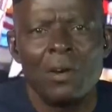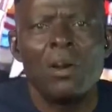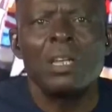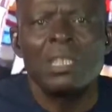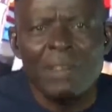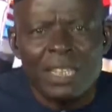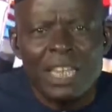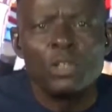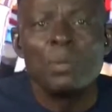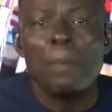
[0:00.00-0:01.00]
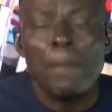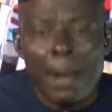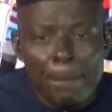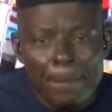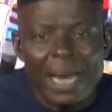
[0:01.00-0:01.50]
Cross River State should be
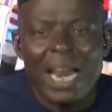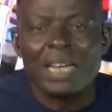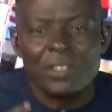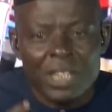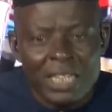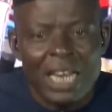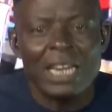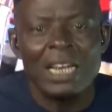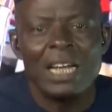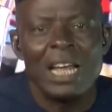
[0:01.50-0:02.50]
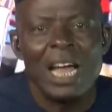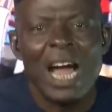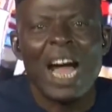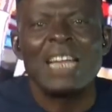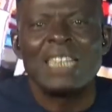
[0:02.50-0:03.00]
pampered and treated
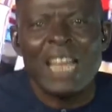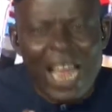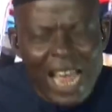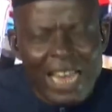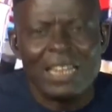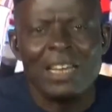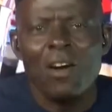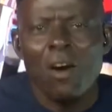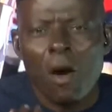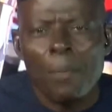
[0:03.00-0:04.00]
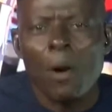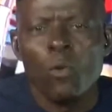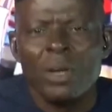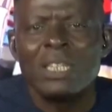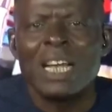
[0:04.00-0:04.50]
as the egg upon
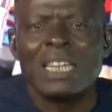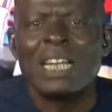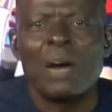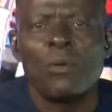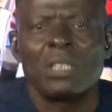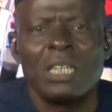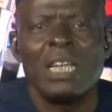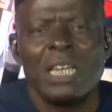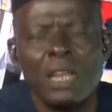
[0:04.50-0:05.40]
which Nigeria was laid.